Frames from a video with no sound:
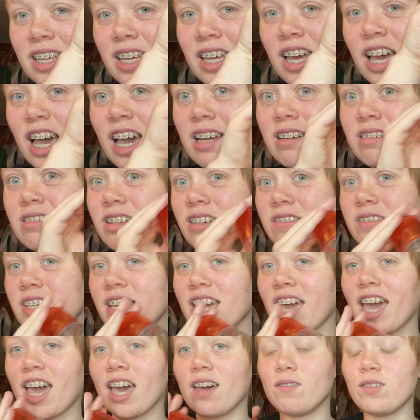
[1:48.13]
I don't know if they
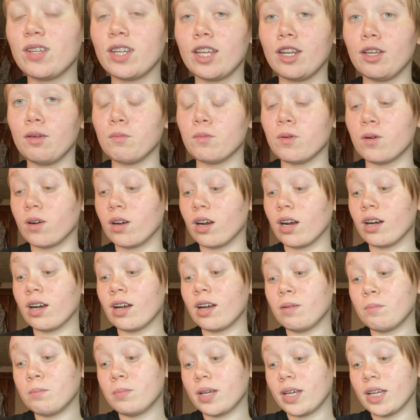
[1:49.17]
have it anymore,
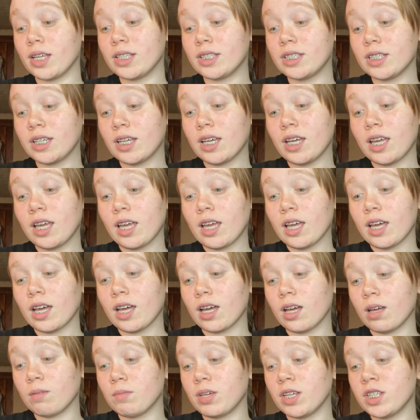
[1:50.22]
but
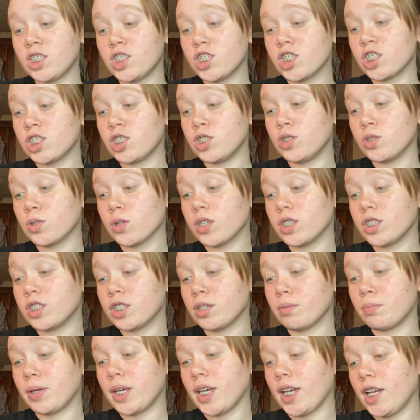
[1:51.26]
um, it's just
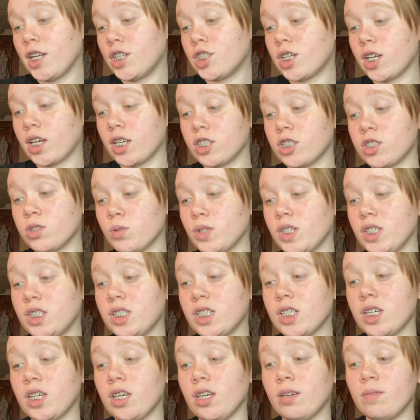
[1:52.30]
Georgia peach and sweet
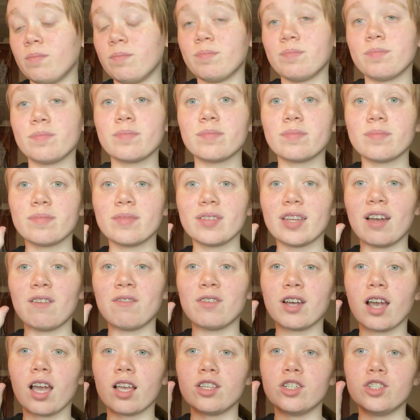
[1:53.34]
tea. I
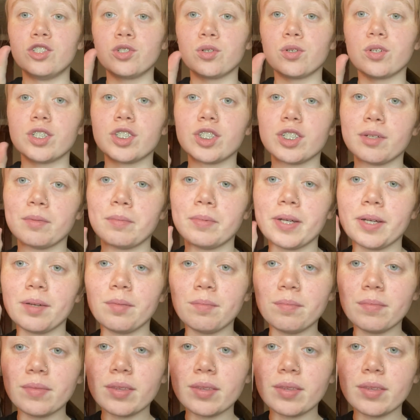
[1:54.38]
forgot the Georgia, but